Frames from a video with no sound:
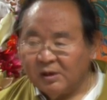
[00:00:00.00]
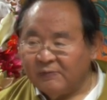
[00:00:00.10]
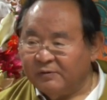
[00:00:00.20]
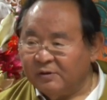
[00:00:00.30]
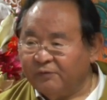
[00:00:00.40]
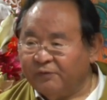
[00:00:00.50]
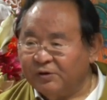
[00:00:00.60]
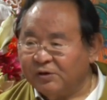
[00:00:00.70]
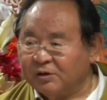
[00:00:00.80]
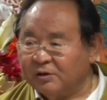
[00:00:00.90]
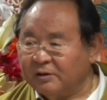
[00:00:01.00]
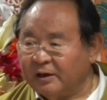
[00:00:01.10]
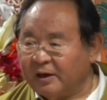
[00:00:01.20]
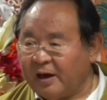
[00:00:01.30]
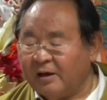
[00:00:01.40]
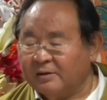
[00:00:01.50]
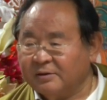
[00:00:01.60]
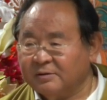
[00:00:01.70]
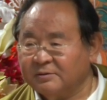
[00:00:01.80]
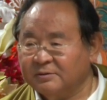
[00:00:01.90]
even the physical, like
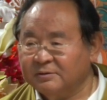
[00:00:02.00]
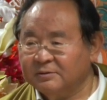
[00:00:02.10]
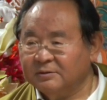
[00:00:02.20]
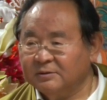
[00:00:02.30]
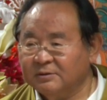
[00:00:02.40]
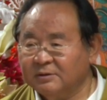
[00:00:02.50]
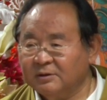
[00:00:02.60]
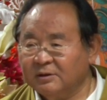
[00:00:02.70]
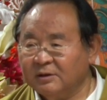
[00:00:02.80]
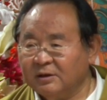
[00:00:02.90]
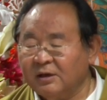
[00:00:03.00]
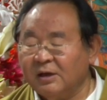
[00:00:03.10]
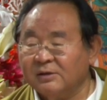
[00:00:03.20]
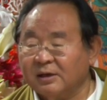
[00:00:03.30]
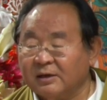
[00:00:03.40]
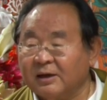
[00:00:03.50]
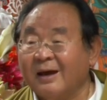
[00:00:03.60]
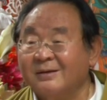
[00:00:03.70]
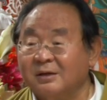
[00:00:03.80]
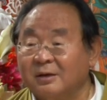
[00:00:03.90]
health, in it like
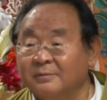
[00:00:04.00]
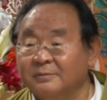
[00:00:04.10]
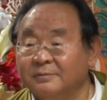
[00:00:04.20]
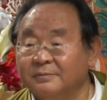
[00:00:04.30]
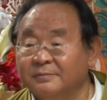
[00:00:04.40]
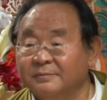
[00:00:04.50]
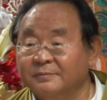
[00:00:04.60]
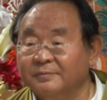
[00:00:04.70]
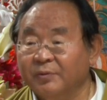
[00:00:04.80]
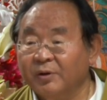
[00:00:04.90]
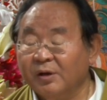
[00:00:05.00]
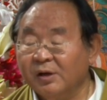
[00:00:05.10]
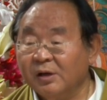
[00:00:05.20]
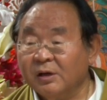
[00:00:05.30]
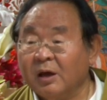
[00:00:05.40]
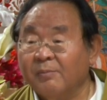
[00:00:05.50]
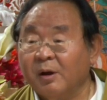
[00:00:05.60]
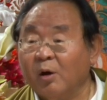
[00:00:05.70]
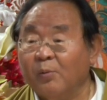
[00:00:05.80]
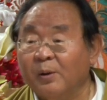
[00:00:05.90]
cancer, can be
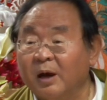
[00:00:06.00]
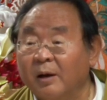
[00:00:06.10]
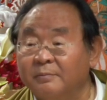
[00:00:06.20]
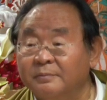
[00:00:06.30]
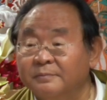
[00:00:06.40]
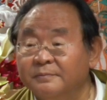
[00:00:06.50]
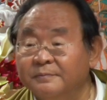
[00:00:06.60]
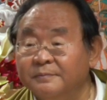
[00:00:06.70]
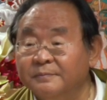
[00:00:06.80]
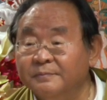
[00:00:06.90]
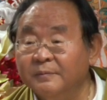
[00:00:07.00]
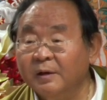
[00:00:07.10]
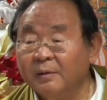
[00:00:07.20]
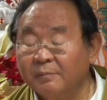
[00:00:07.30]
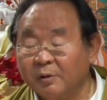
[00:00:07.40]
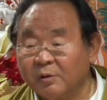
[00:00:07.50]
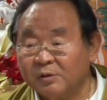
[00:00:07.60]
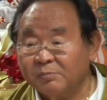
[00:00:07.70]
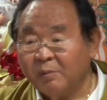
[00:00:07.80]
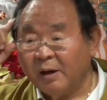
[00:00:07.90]
overcome
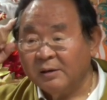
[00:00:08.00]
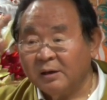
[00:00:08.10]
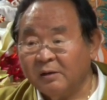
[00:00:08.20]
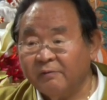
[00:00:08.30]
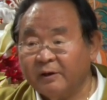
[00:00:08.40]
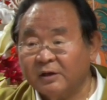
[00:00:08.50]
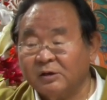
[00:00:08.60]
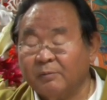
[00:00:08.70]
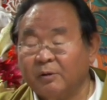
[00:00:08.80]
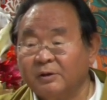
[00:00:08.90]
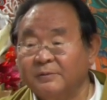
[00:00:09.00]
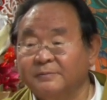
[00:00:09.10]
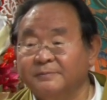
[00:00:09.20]
because mind affects the body.